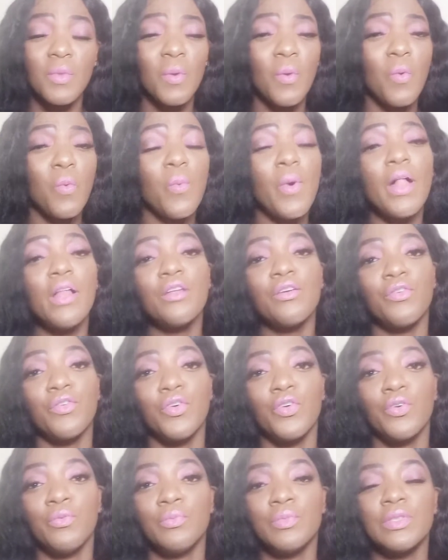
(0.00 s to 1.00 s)
well
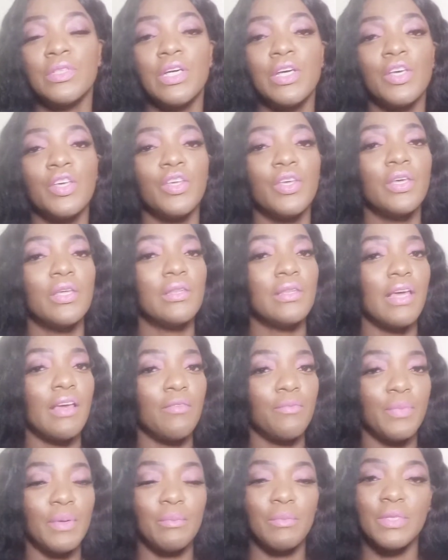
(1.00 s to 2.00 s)
groomed,
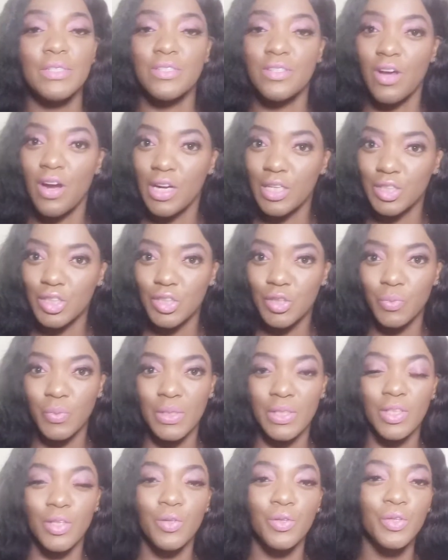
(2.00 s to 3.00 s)
they've been massaged with
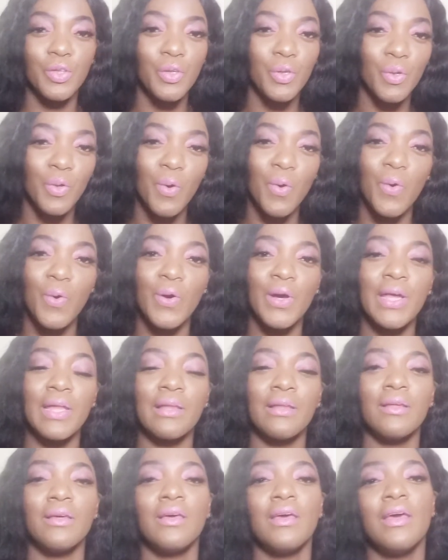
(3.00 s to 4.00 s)
cuticle oil,